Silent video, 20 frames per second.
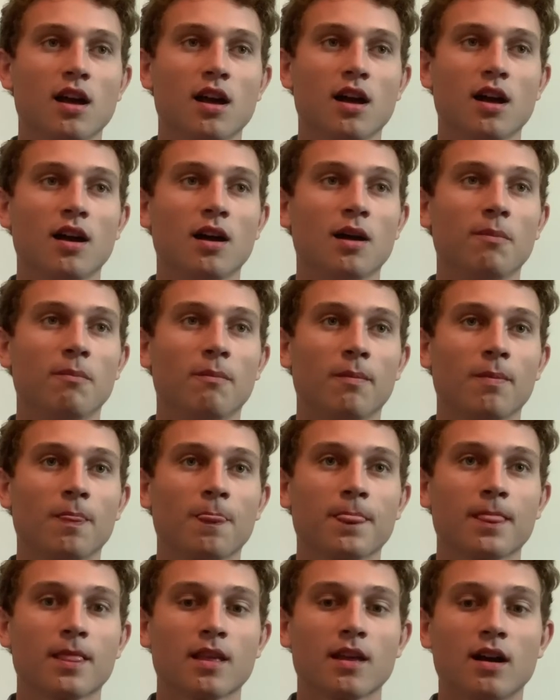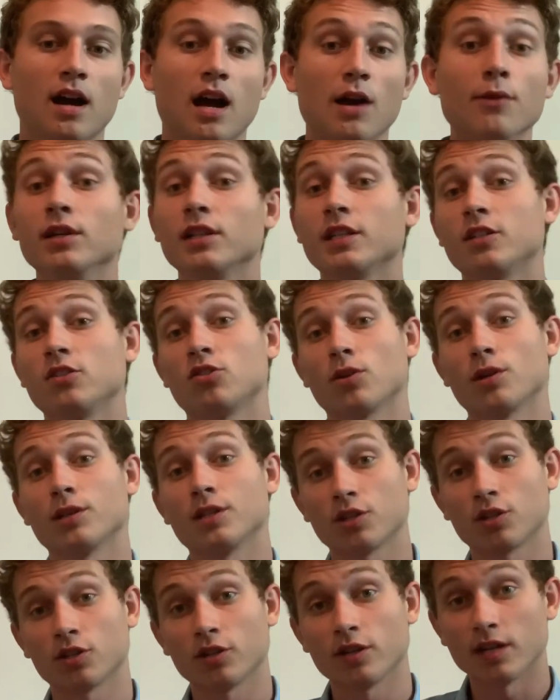Um, I really enjoy the
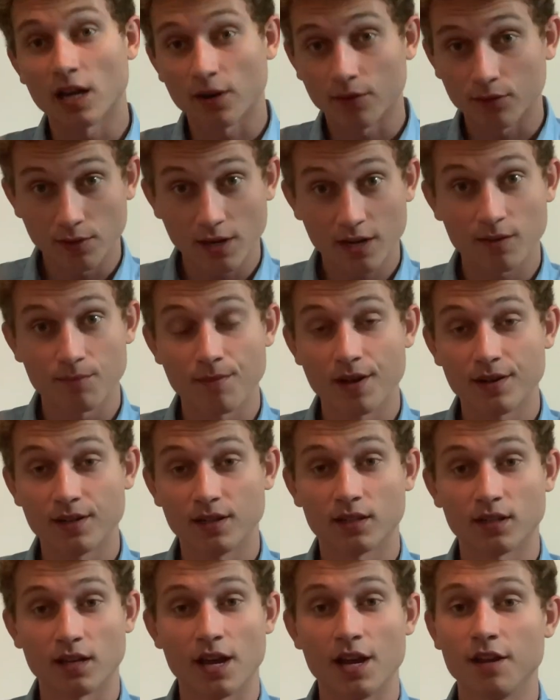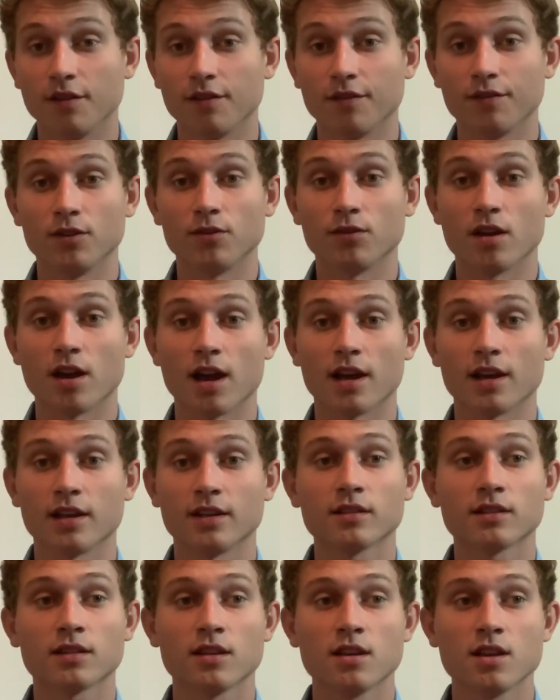shirt and I would recommend it to any of you
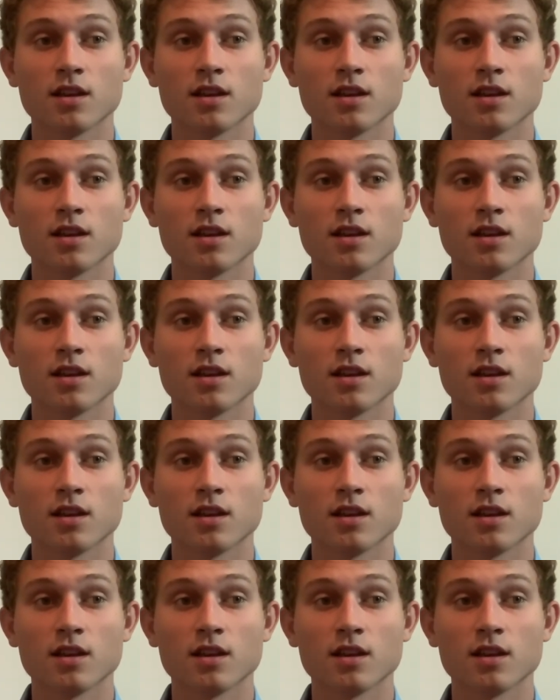guys.